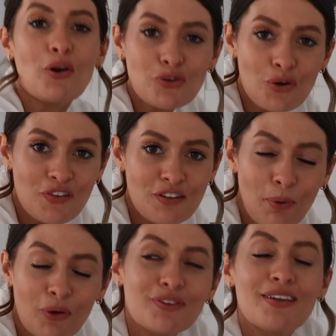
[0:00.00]
I got two of these
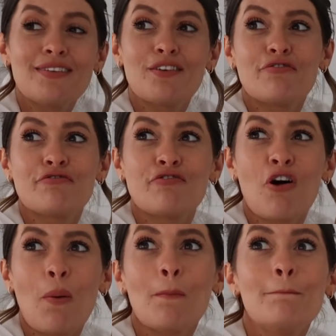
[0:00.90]
boxes
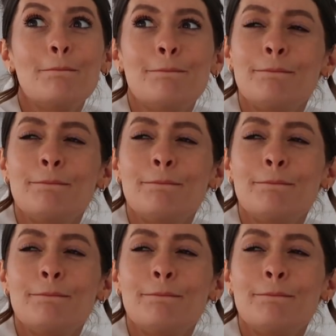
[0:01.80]
from,